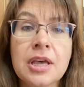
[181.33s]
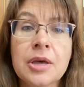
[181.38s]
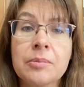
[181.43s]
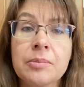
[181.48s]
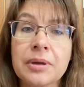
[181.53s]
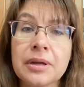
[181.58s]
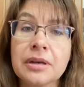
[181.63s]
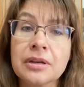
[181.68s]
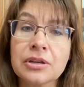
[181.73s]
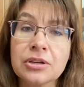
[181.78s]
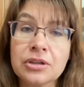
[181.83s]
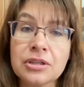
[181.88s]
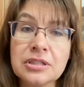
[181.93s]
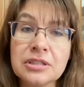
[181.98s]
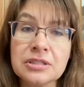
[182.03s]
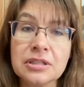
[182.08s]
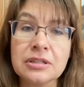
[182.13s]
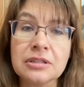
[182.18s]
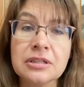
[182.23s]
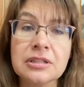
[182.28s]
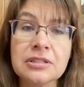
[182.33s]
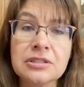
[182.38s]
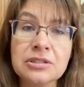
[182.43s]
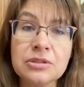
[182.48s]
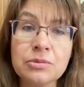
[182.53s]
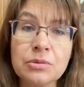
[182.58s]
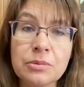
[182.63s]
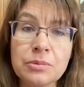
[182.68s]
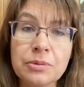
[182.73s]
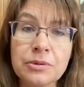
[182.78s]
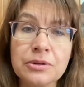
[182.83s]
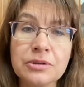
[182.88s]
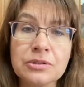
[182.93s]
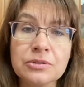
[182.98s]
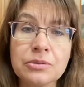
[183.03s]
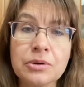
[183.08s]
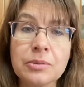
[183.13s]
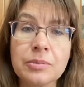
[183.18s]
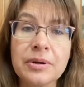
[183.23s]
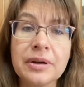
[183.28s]
But good salt is so important to
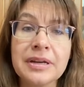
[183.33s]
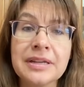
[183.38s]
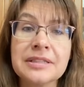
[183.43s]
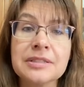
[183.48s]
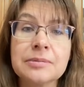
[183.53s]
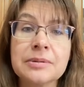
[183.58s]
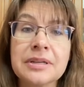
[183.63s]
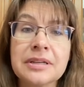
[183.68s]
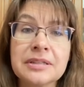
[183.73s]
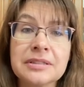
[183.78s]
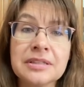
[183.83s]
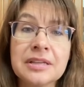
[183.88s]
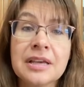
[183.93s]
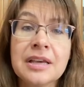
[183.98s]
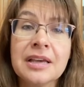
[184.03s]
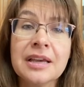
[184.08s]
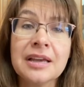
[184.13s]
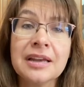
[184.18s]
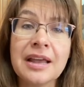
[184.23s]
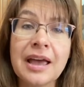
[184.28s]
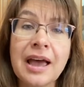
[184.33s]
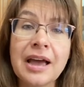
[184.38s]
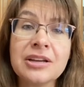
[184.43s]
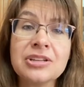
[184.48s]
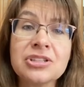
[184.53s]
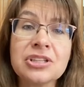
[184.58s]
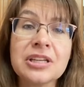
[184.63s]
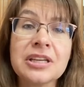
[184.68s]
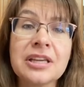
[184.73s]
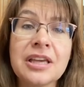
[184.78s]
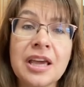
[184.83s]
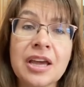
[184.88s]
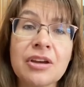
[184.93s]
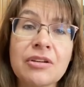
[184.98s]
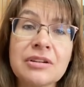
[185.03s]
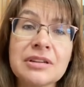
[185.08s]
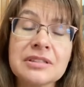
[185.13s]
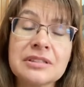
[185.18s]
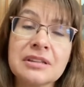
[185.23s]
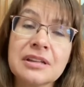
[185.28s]
our bodies because it actually
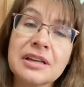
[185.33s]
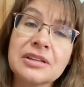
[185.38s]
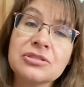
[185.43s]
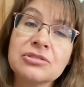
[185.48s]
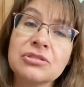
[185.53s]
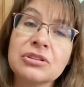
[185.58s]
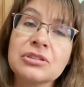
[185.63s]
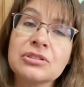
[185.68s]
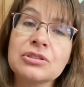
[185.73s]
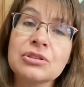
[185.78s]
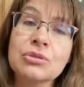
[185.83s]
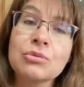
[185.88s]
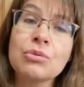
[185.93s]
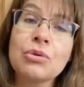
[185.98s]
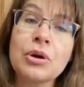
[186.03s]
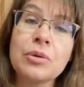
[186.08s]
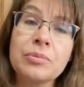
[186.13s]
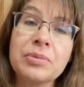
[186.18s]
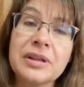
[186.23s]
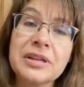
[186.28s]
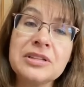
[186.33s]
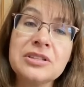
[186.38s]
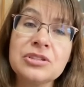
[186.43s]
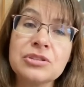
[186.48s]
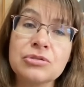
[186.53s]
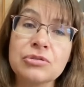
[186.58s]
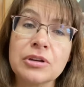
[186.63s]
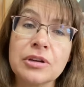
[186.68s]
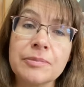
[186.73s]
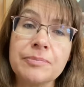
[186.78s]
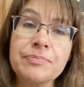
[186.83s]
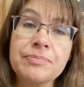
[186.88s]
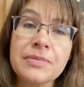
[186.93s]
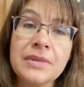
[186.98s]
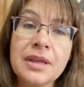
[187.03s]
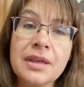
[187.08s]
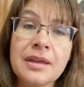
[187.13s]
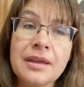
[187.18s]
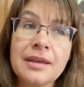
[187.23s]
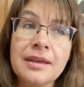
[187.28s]
carries electrons through our bloodstream.
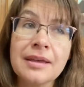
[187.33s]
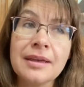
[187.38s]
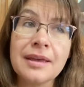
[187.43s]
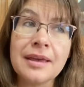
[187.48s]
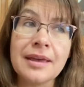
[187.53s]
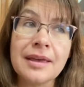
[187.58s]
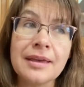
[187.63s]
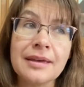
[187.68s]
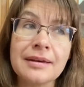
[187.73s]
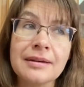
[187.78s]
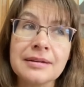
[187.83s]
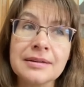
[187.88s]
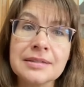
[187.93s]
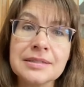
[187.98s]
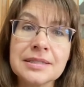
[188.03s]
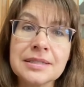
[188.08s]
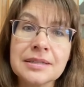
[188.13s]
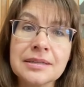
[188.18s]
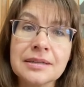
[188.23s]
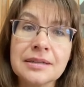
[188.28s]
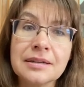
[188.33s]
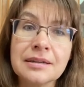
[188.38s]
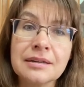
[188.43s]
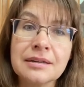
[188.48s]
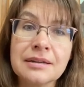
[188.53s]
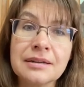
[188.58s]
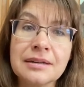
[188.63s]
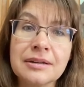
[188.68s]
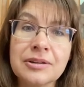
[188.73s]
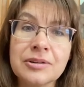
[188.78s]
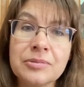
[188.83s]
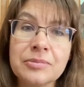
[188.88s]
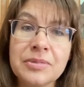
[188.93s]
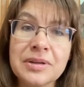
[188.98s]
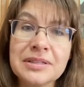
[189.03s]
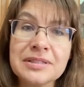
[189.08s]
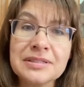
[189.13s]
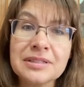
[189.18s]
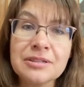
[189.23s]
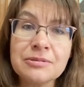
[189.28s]
And um, my
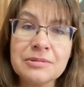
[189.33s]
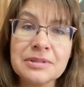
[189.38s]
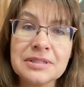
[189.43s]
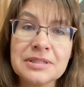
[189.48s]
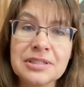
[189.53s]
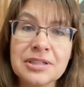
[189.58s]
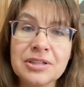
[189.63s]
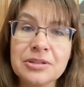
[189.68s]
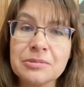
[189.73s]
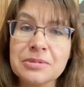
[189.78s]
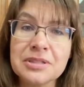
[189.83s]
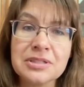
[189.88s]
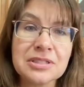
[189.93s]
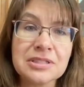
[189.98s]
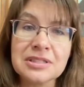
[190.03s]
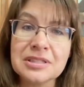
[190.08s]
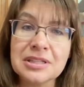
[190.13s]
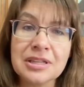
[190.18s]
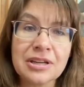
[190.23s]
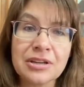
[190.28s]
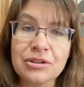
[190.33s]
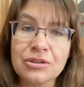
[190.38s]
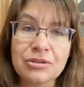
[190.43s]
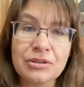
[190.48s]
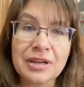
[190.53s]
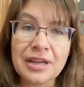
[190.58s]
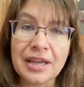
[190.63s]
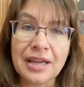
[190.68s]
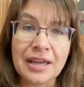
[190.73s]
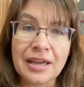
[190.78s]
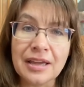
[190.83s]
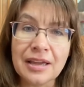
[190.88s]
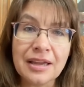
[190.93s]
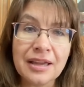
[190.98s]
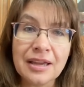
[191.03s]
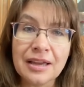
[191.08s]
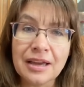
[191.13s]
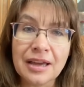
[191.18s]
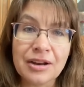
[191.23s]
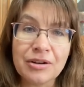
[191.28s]
son was telling me just the other day,
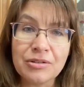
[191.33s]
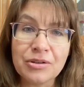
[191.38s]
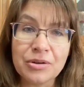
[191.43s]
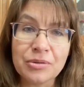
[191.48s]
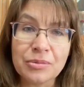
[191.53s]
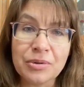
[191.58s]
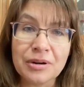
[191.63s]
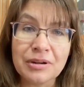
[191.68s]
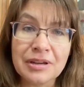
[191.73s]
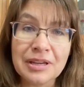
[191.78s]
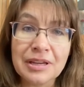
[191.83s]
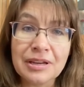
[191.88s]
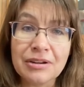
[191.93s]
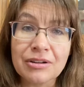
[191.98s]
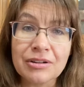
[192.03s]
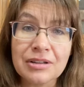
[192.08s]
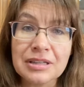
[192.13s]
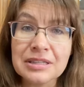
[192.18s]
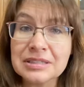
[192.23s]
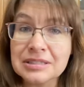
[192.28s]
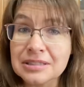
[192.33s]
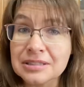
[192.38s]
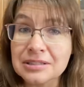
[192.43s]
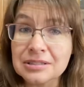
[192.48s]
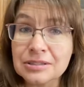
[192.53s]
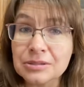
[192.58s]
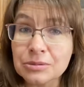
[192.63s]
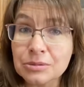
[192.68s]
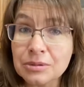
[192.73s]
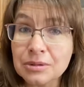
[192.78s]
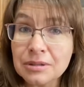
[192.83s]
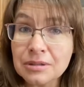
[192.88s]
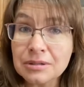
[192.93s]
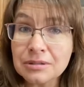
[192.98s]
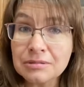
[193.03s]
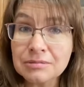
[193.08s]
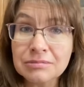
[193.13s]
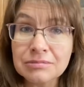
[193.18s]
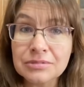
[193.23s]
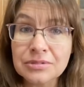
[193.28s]
I don't know where he heard this in school
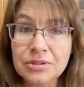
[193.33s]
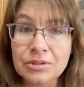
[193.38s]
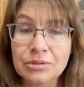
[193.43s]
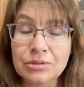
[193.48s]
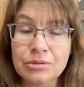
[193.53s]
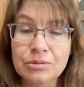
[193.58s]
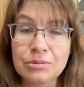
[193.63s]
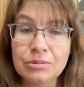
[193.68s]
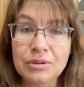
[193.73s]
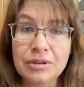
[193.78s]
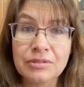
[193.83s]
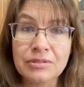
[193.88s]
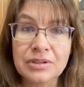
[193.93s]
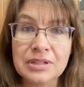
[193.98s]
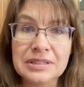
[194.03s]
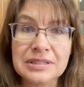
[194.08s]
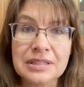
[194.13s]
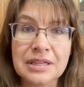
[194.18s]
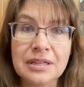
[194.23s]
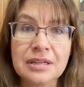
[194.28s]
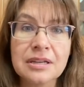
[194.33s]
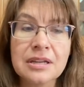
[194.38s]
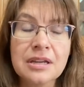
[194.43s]
or wherever he's at,